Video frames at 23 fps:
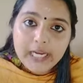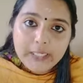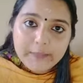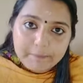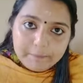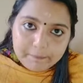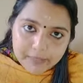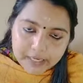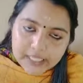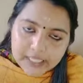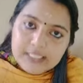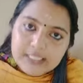
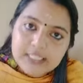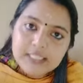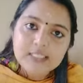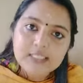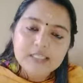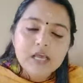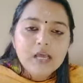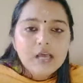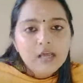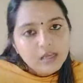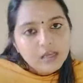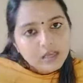plus
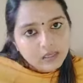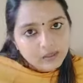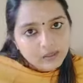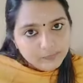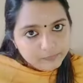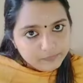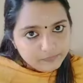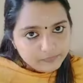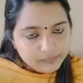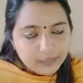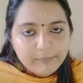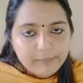
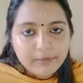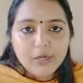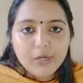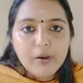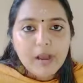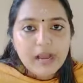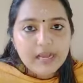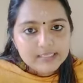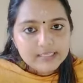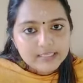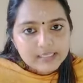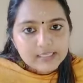amino
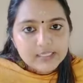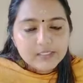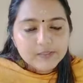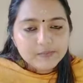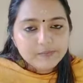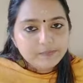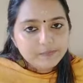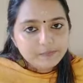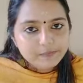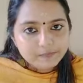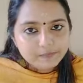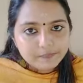acid
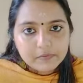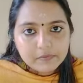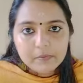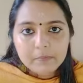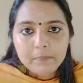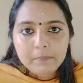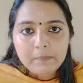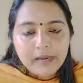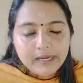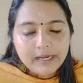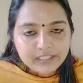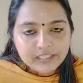
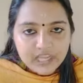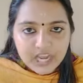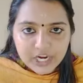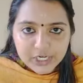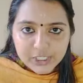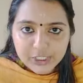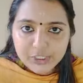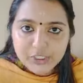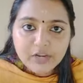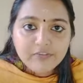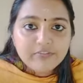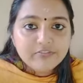by the
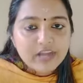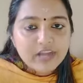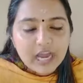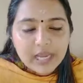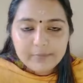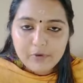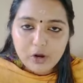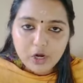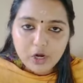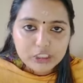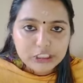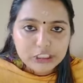action of
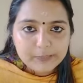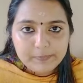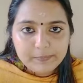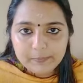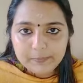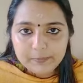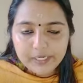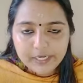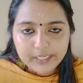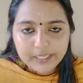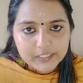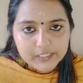
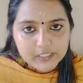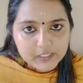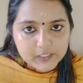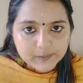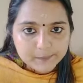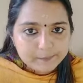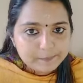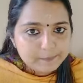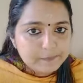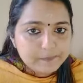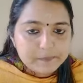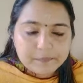carboxypeptidase.
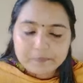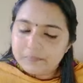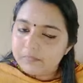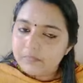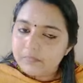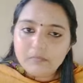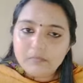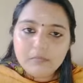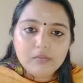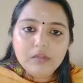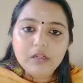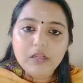
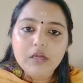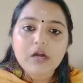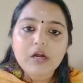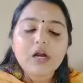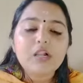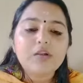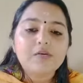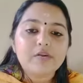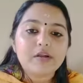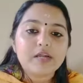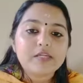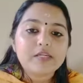
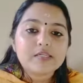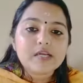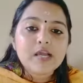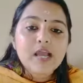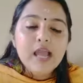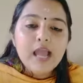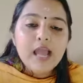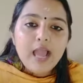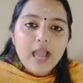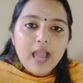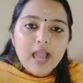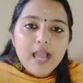Alright,
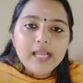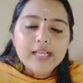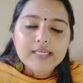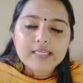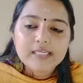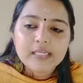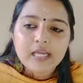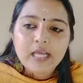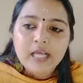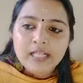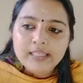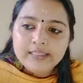and
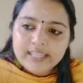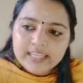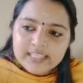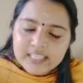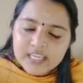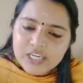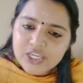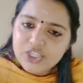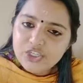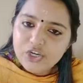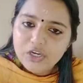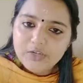thus
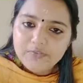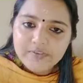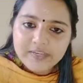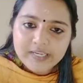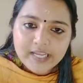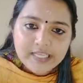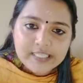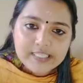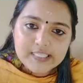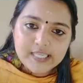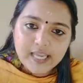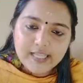in short we
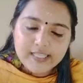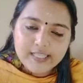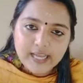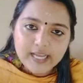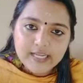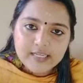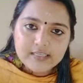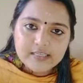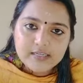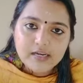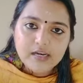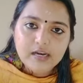can say
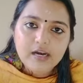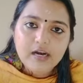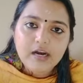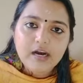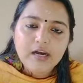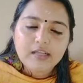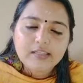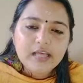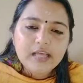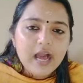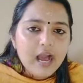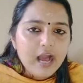that
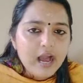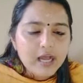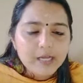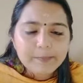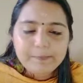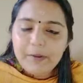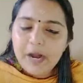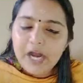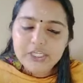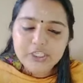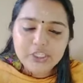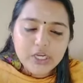the
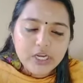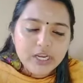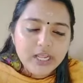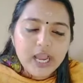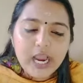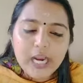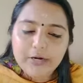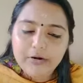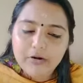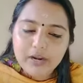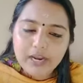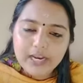partially
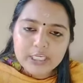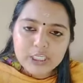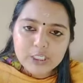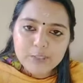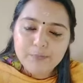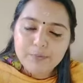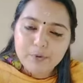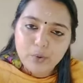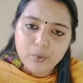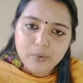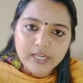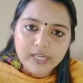hydrolyzed
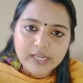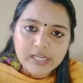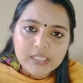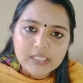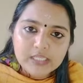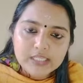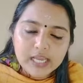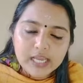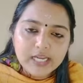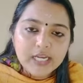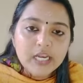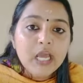proteins
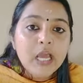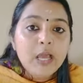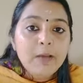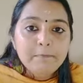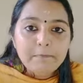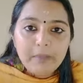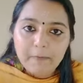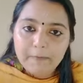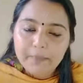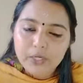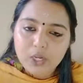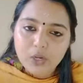and
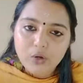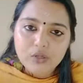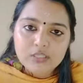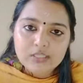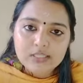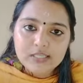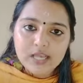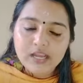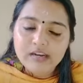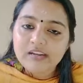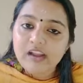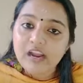peptones
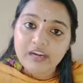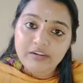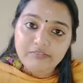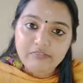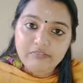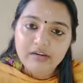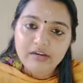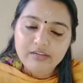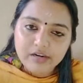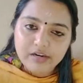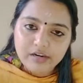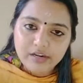are
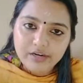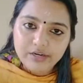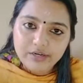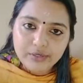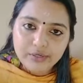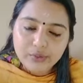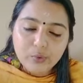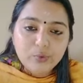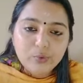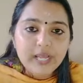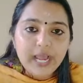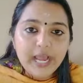converted
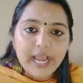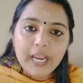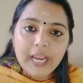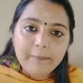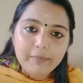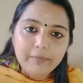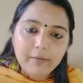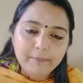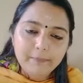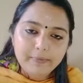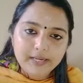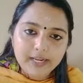into
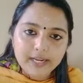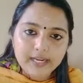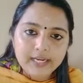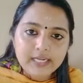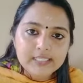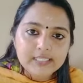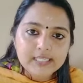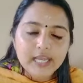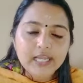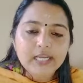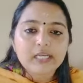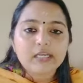dipeptides
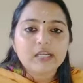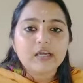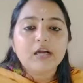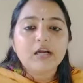and